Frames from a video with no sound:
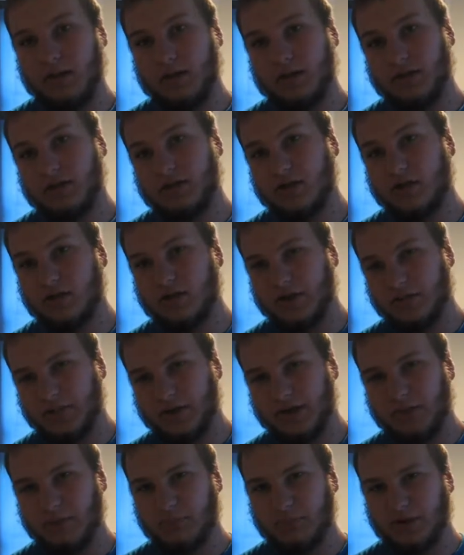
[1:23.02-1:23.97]
Sorry, I'm
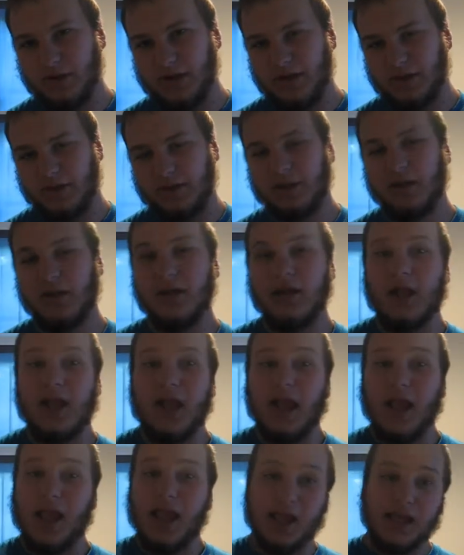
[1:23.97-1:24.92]
out of breath.
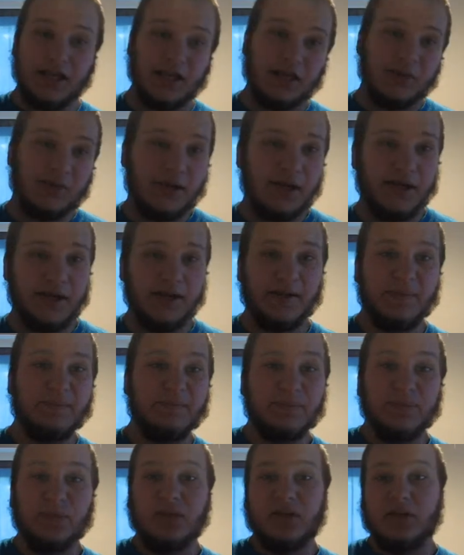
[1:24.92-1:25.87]
Anyway,
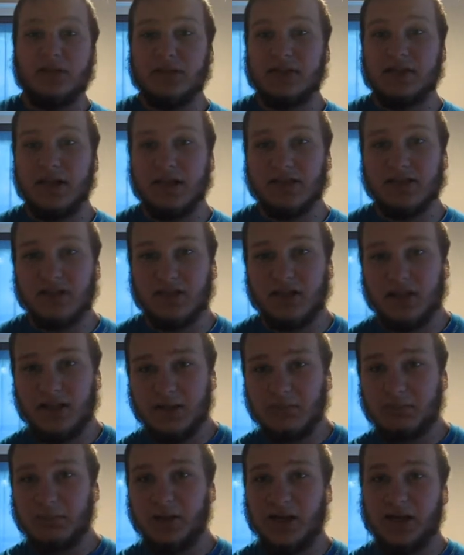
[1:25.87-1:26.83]

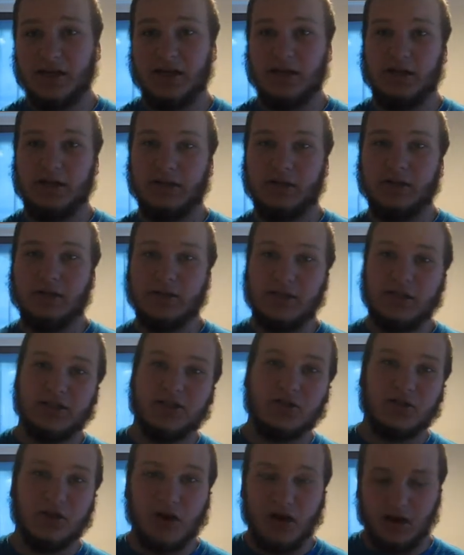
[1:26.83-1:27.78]
Destiny beta.
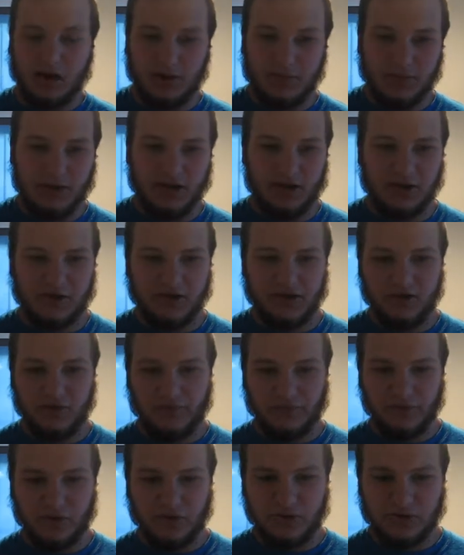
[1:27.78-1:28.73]
Let's talk about it. So
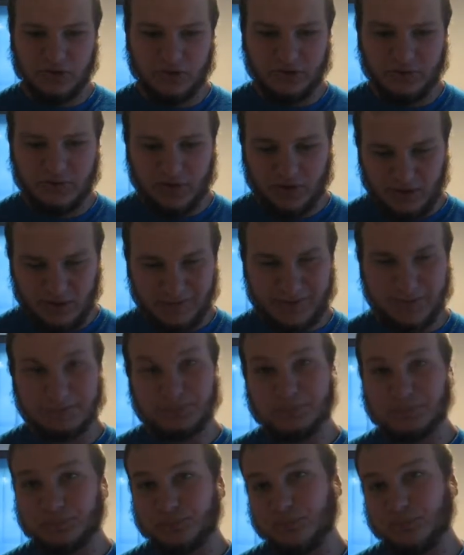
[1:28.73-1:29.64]
first of all,